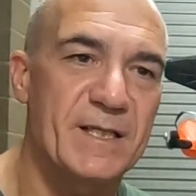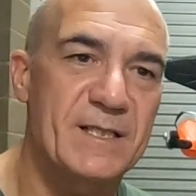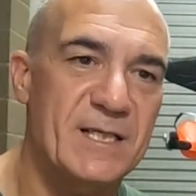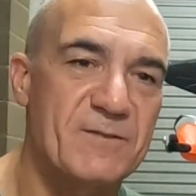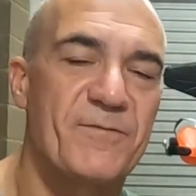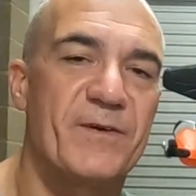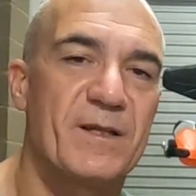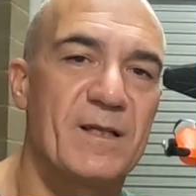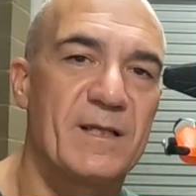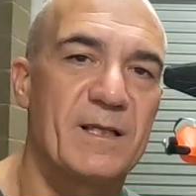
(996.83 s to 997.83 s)
It does feel
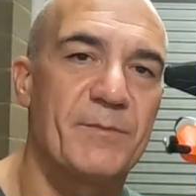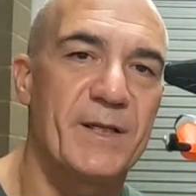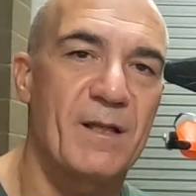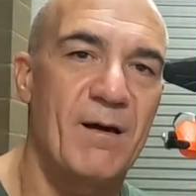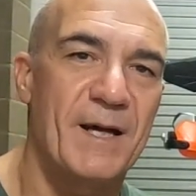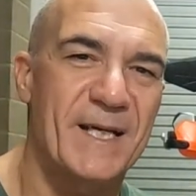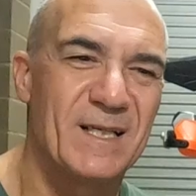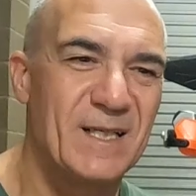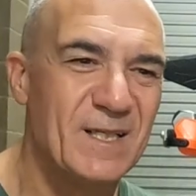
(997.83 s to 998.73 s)
a little bit lighter.